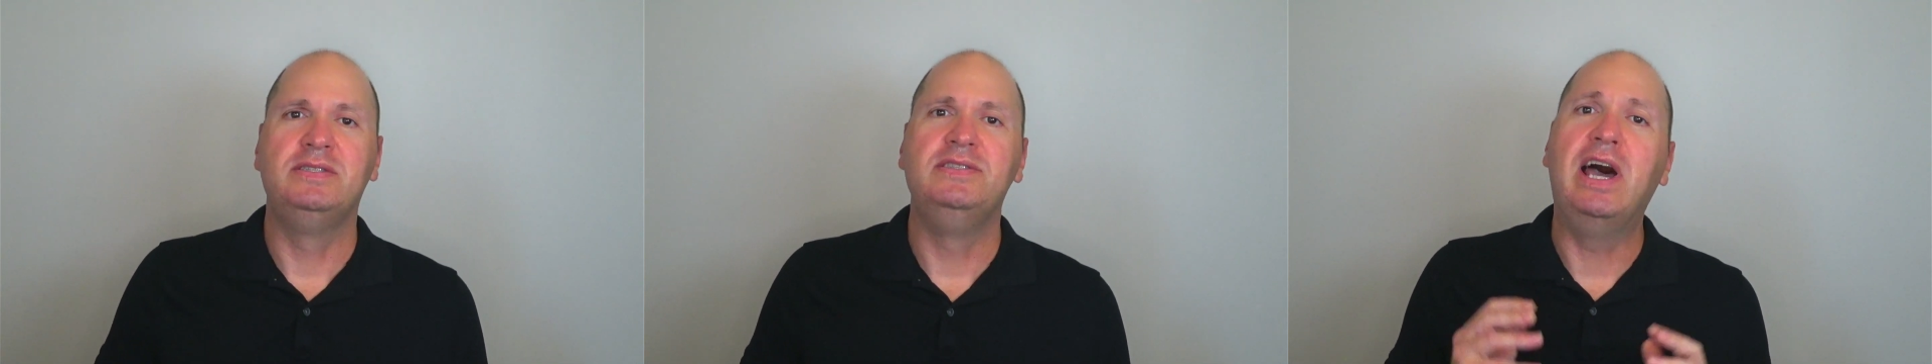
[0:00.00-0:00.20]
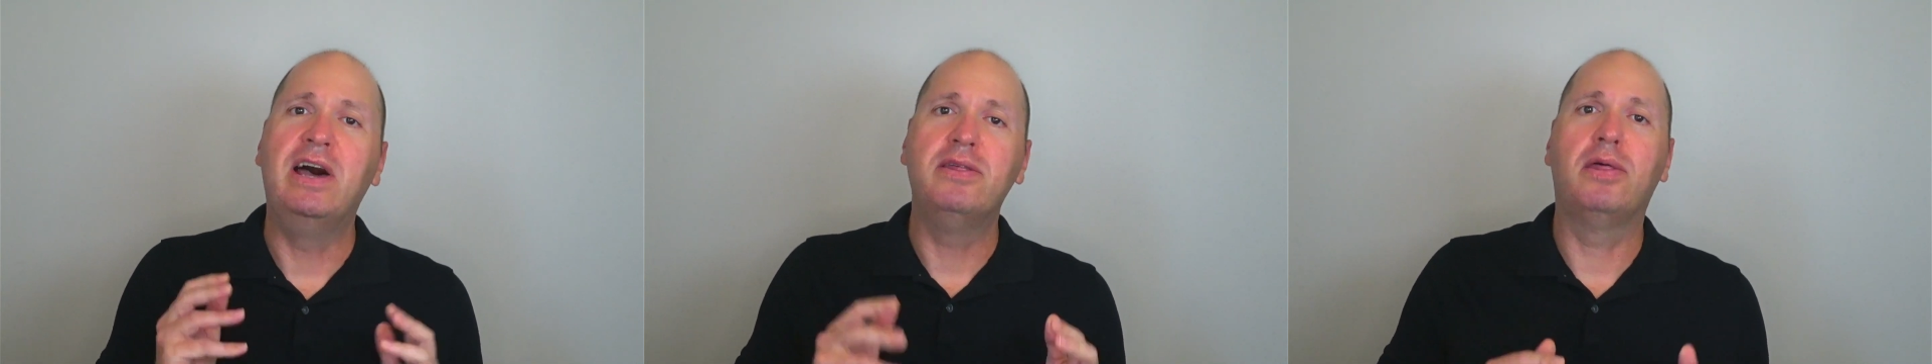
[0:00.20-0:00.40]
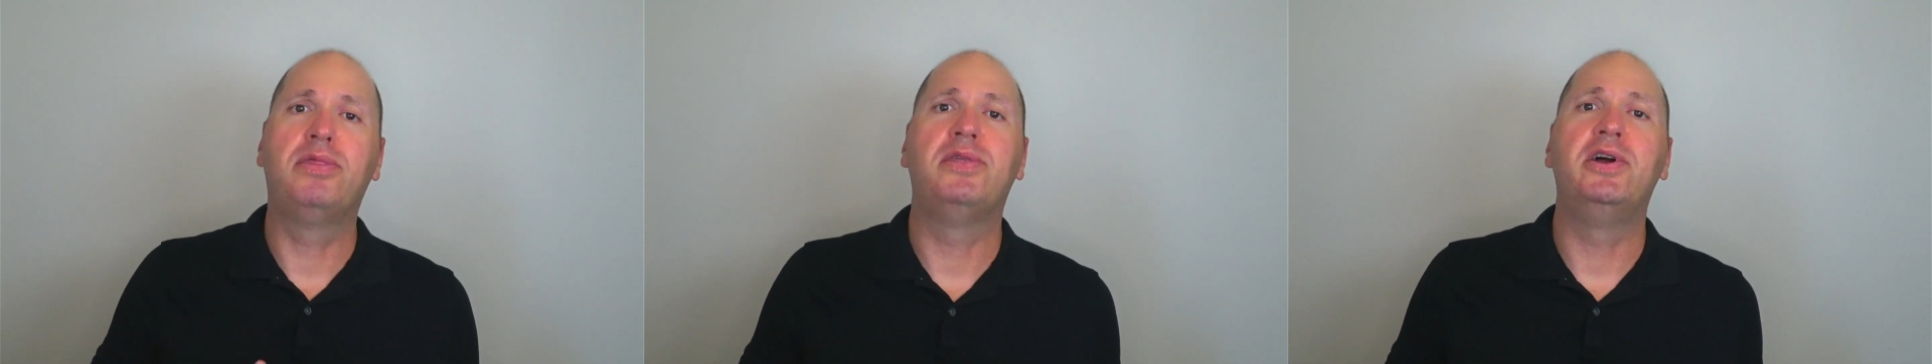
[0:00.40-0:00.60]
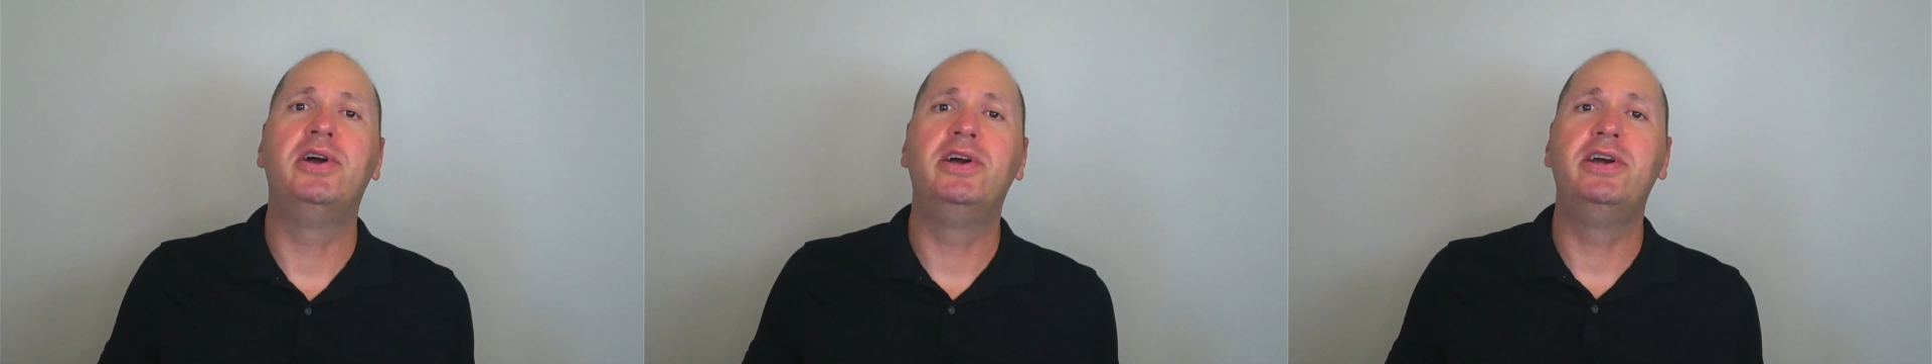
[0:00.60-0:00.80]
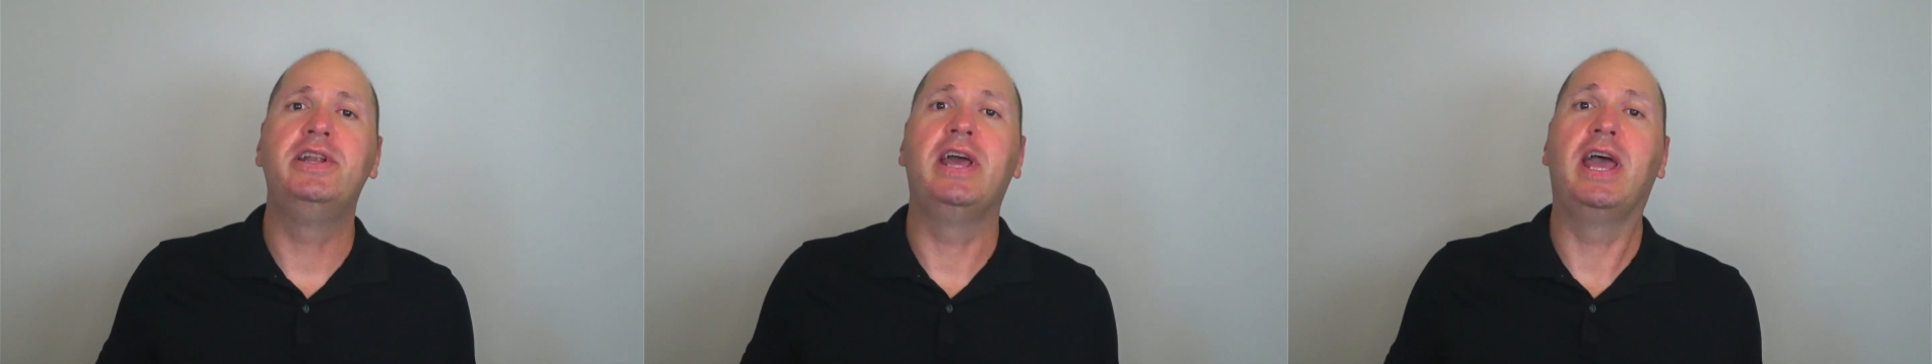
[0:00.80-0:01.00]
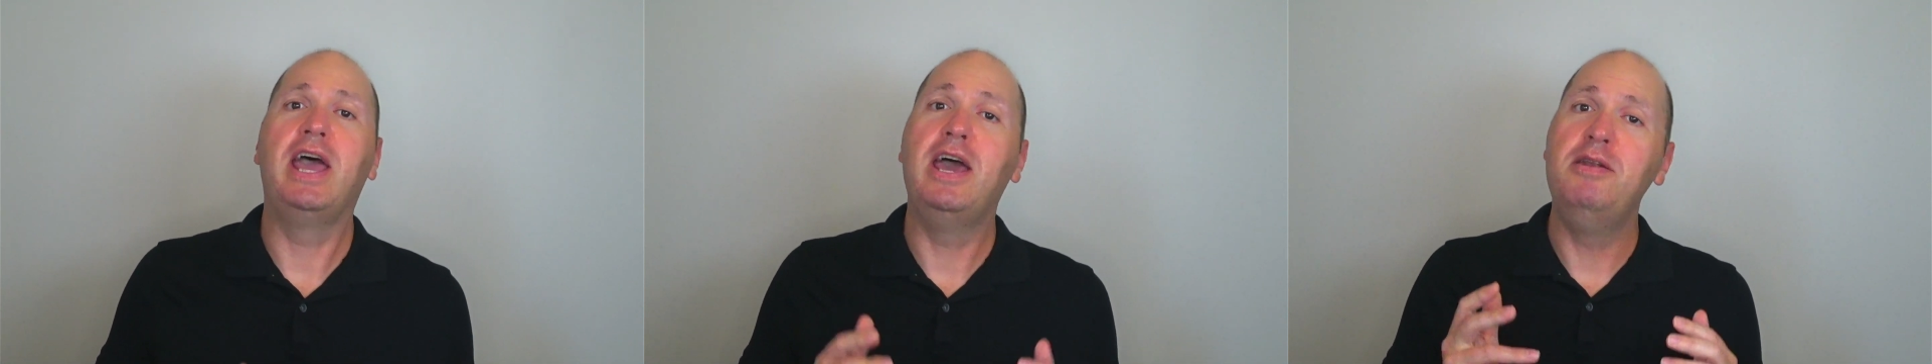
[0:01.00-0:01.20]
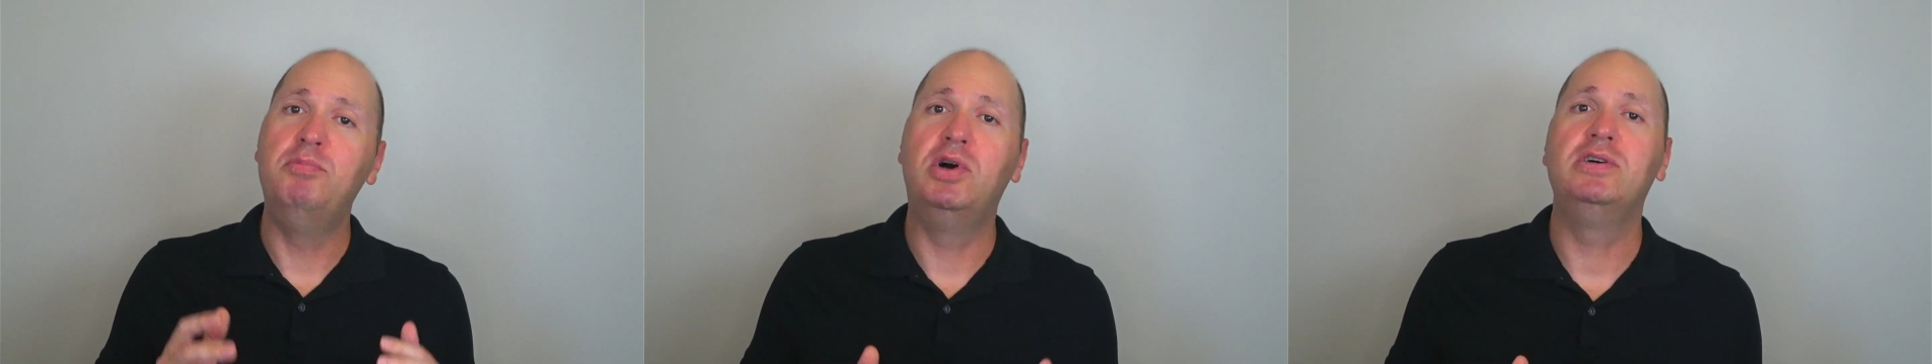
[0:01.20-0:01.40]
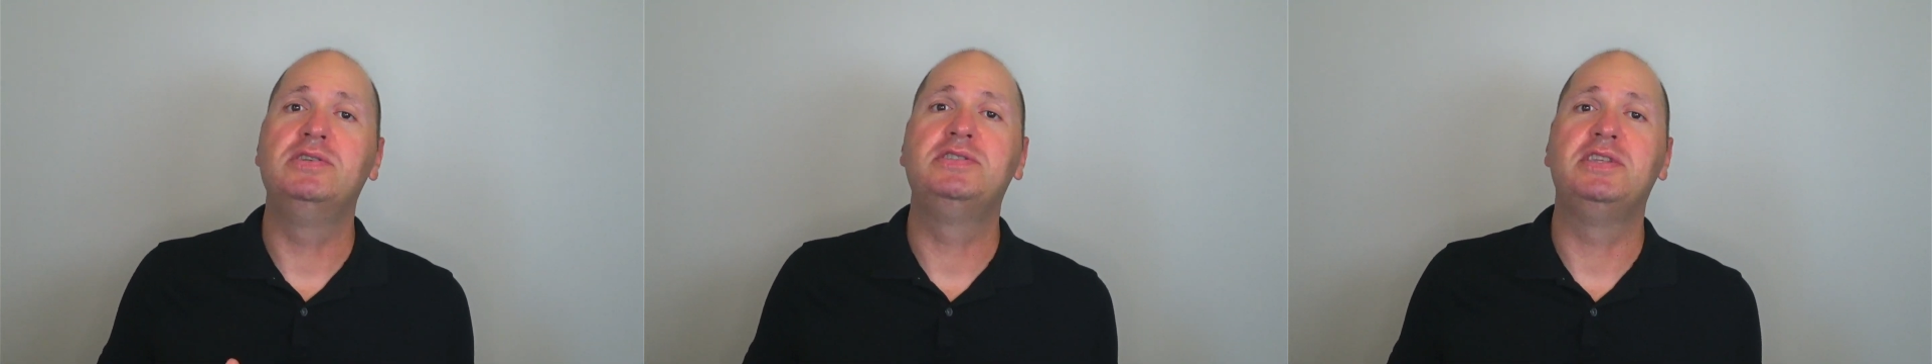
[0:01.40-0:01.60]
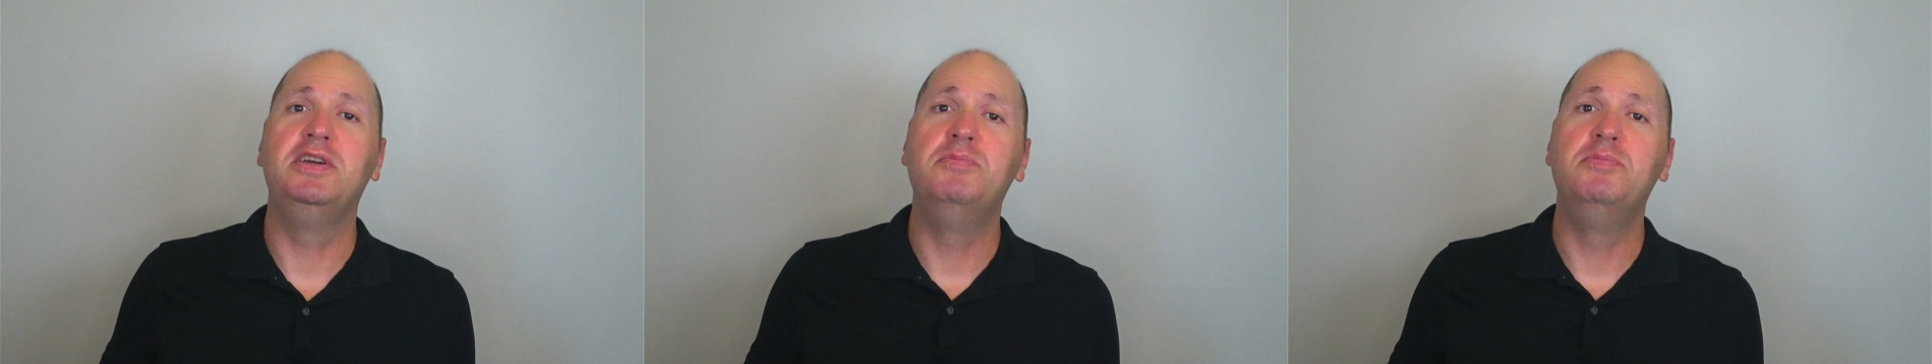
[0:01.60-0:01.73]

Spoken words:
Now, the third and most